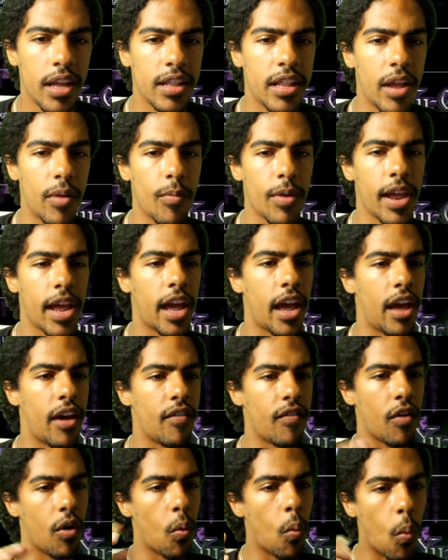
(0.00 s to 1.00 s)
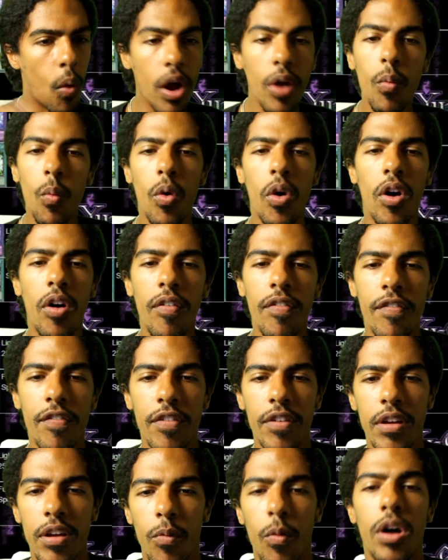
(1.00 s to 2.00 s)
Then we have 1 Wolf,
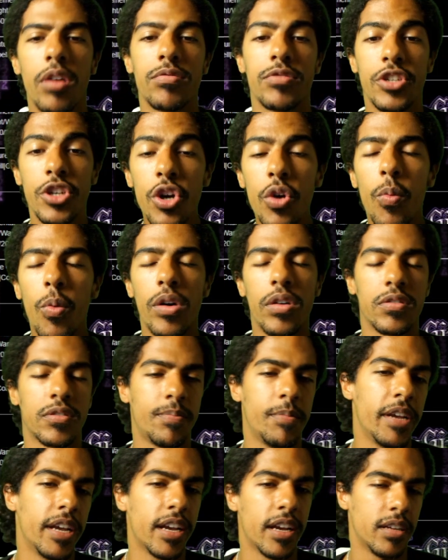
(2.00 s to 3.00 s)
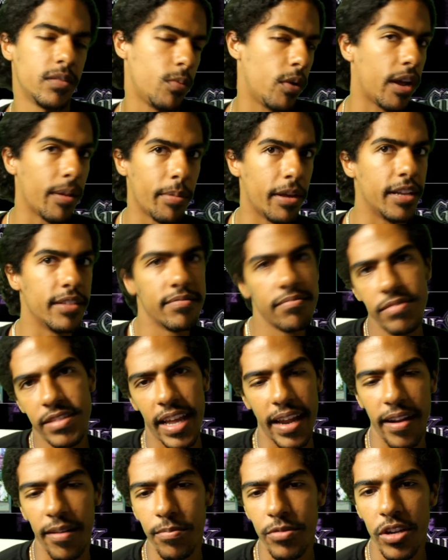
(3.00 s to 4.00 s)
well 2 Wolves because we're going to be
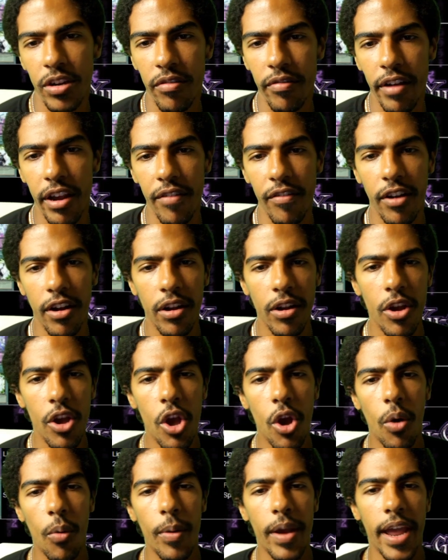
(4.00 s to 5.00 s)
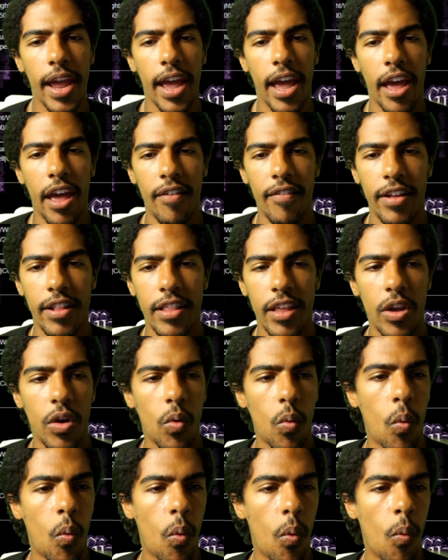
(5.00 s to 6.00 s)
sending them to the graveyard. We have, I think,
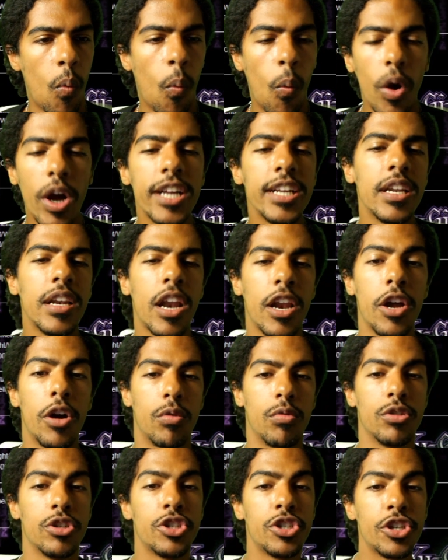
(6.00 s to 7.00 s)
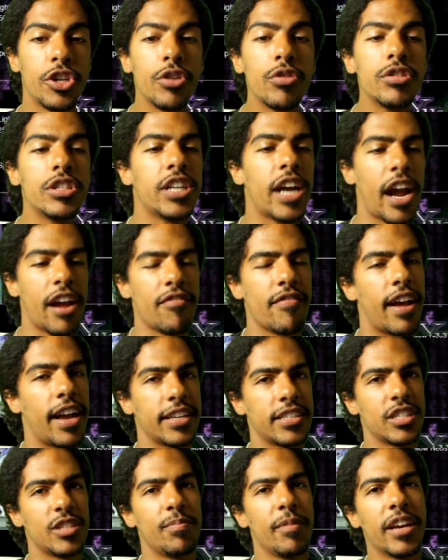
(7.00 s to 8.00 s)
2 Giant
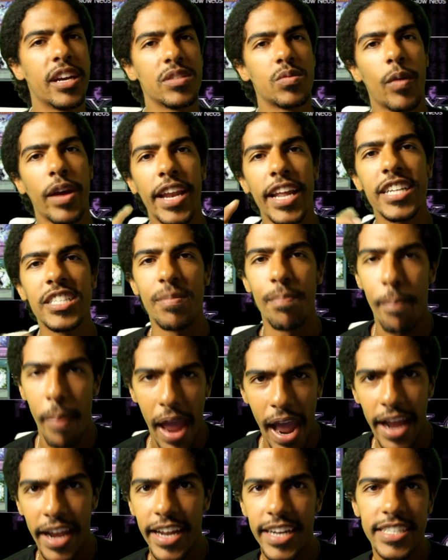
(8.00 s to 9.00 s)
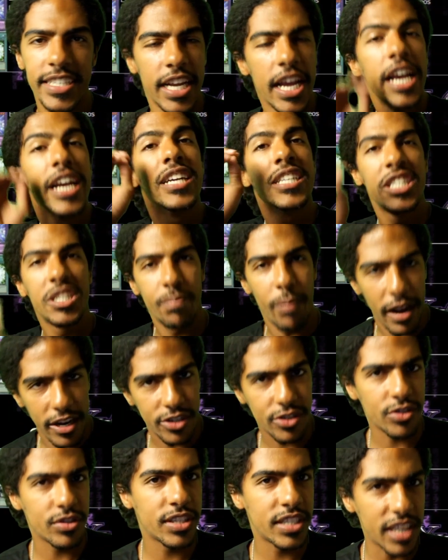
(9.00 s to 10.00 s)
Rexes because when it's banished,
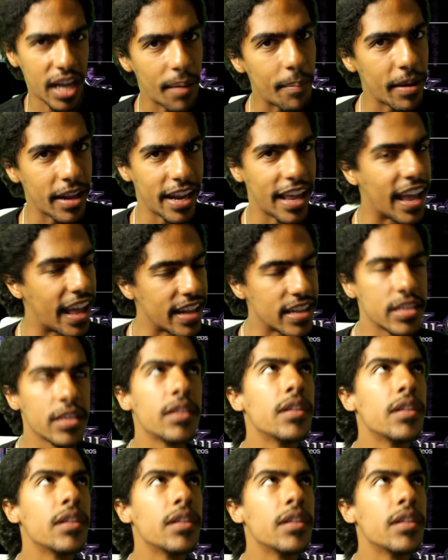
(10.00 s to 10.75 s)
special summon it.